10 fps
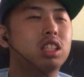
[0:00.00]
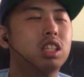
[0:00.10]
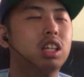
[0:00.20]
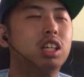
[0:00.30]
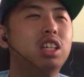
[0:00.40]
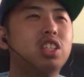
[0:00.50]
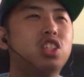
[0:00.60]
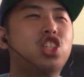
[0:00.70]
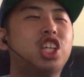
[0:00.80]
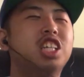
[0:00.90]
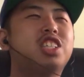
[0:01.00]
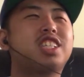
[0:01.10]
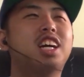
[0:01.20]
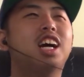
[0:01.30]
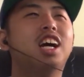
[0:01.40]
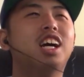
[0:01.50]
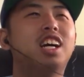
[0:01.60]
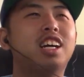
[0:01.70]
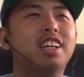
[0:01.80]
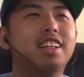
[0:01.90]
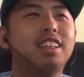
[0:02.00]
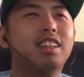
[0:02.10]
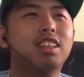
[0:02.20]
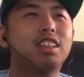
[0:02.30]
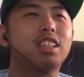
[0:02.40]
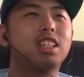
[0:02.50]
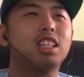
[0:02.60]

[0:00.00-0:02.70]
Oh, he has a chainsaw! What do we do?